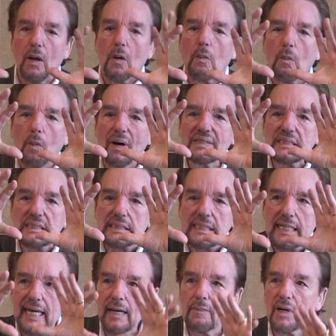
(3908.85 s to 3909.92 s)
once the
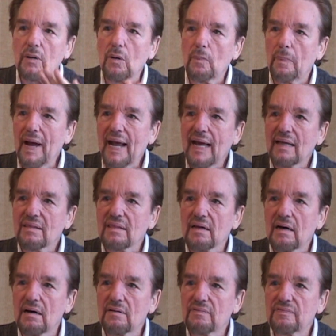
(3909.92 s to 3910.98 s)
chemical bath
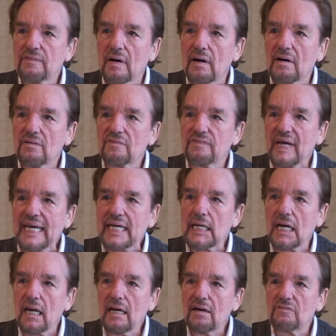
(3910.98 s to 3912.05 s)
of in
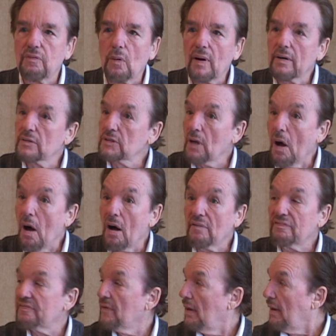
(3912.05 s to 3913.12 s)
love wears
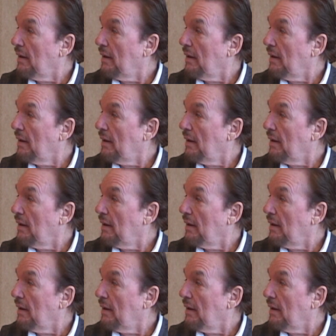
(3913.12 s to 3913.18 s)
off,